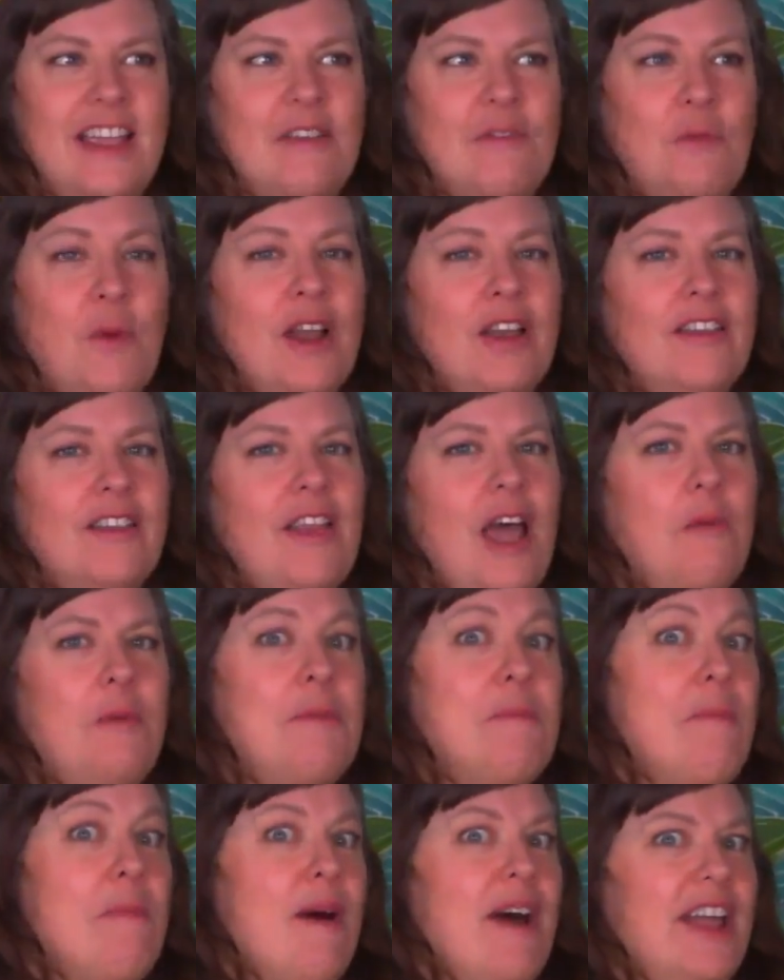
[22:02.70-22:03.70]
One that we
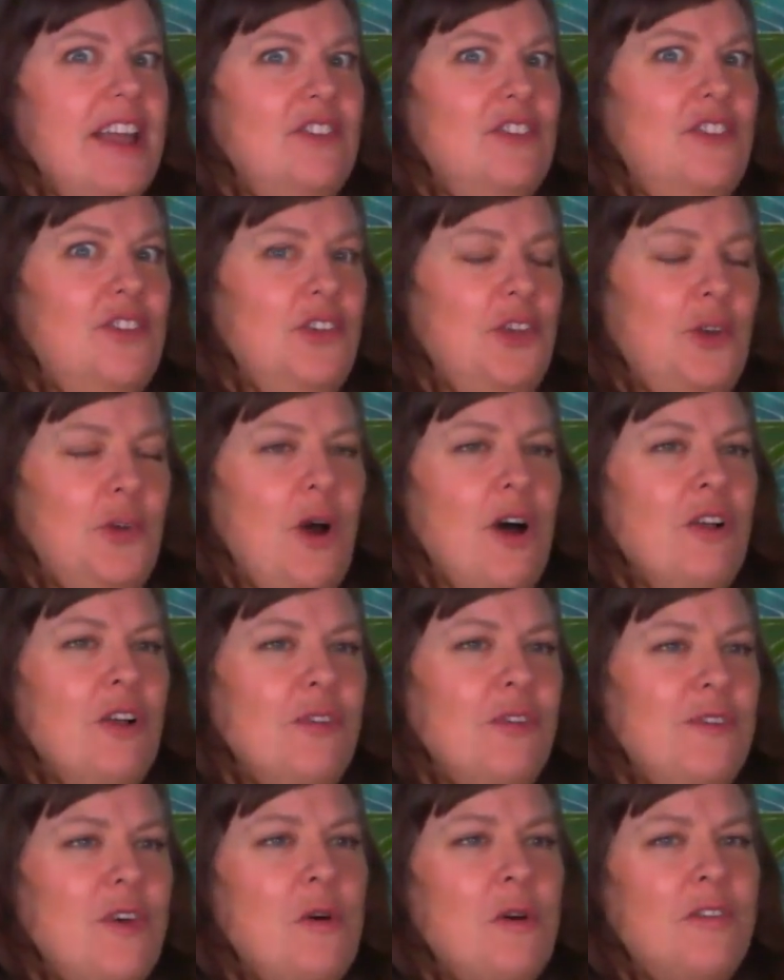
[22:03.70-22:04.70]
might do
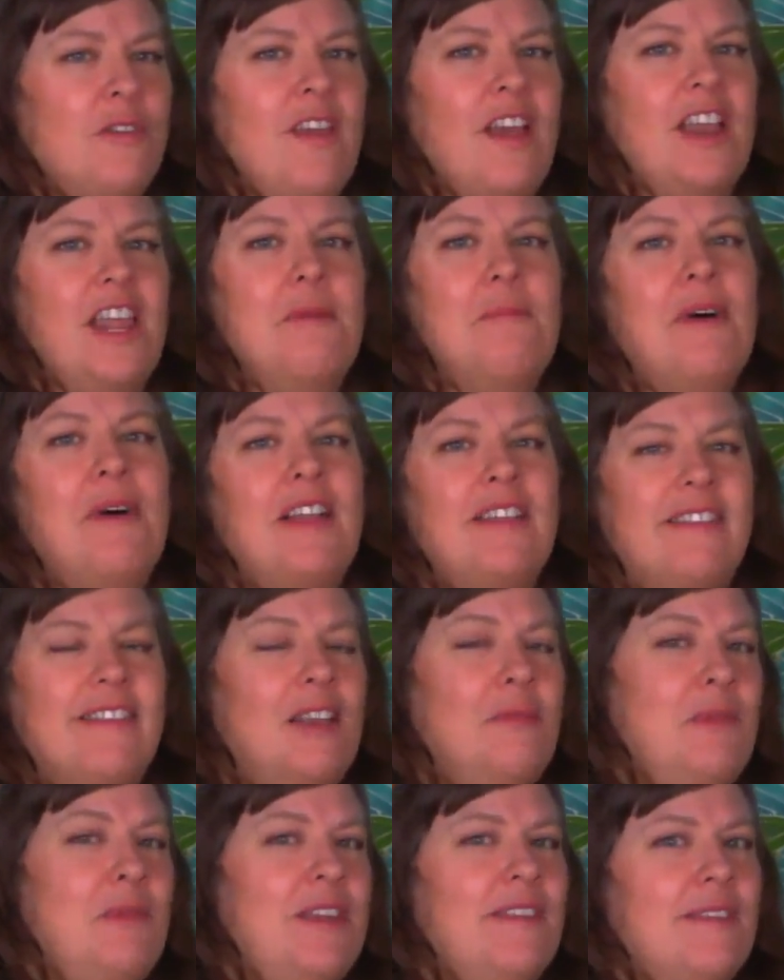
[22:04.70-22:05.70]
also is that he might
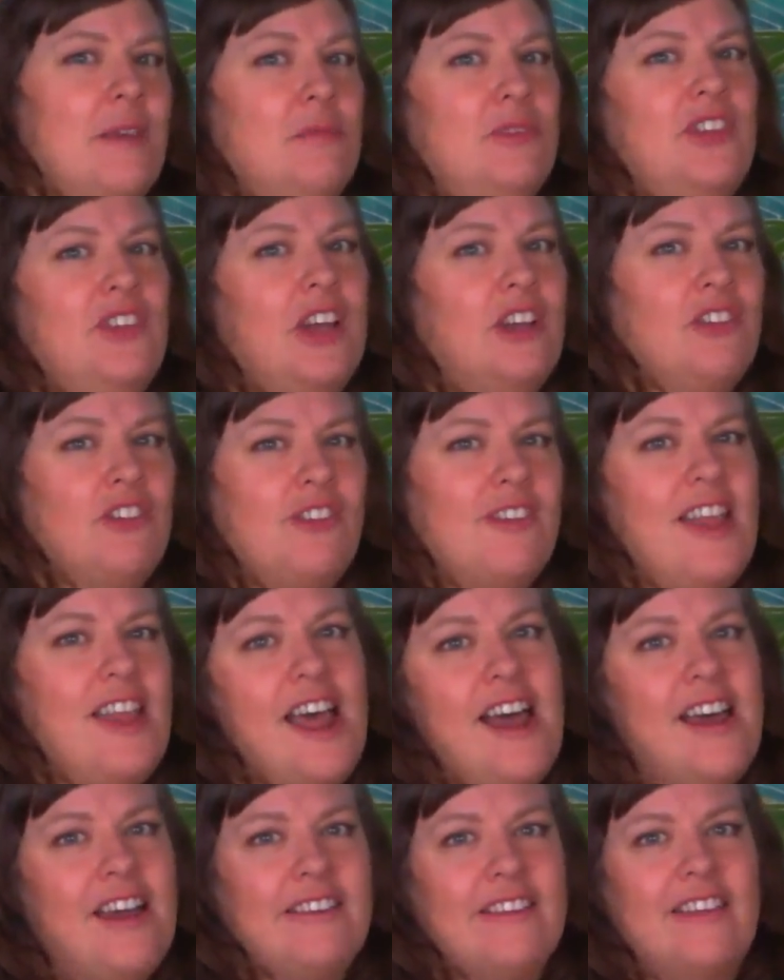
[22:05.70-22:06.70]
send me some Dutch
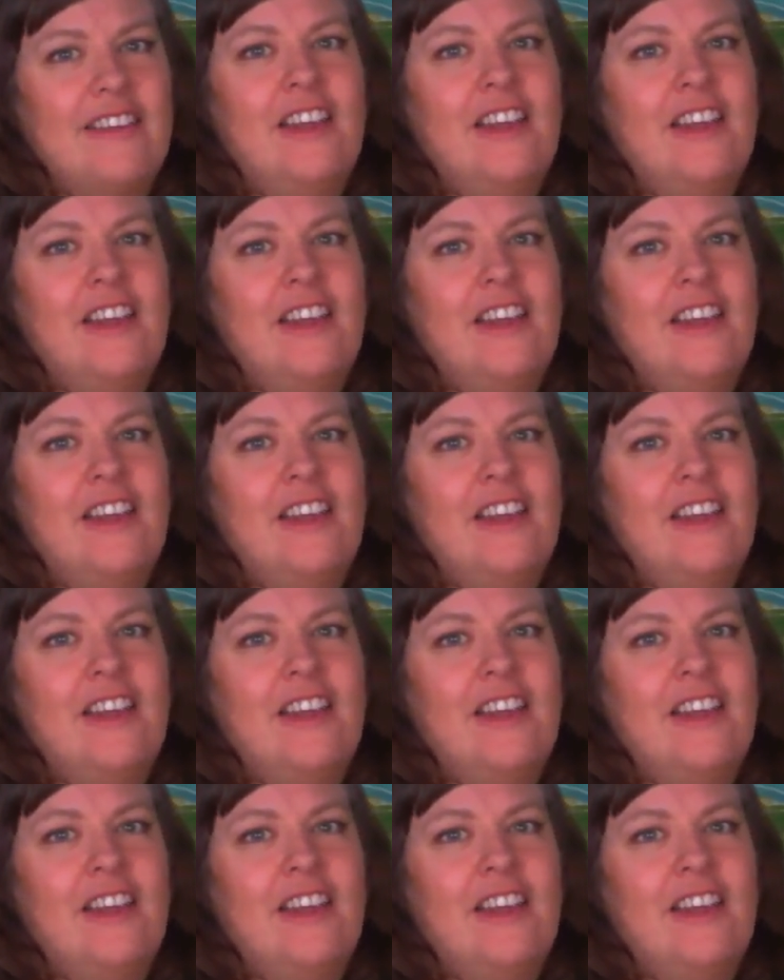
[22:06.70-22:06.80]
snacks,